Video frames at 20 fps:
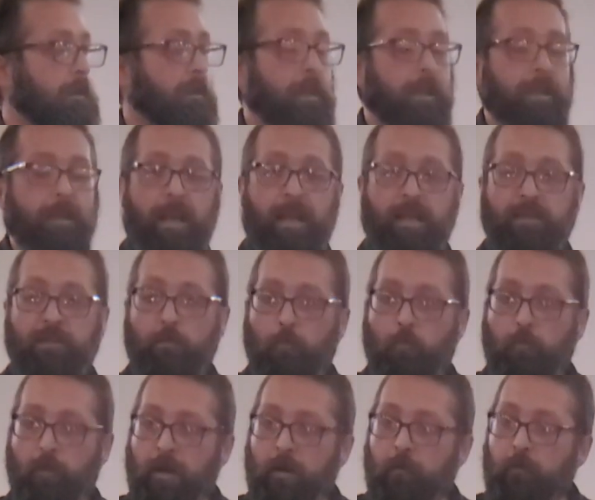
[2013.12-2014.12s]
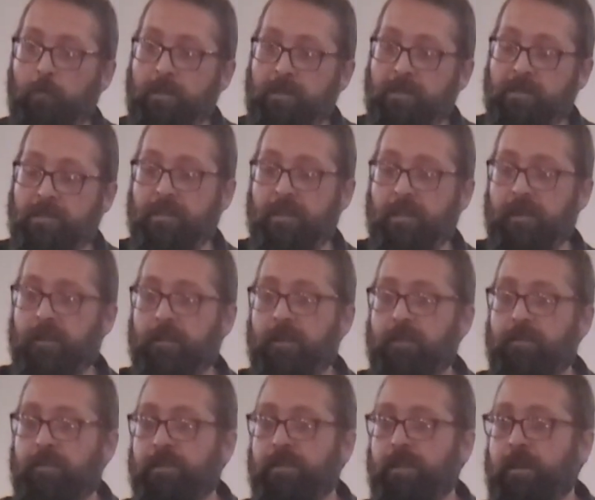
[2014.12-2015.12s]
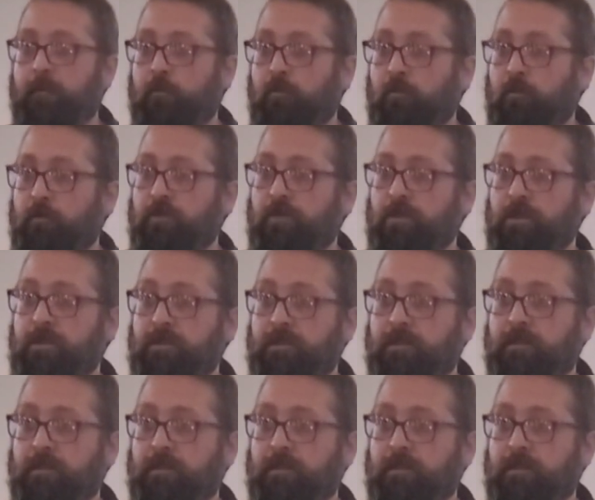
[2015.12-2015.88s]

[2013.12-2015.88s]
and ask where we sit at the table with Jesus?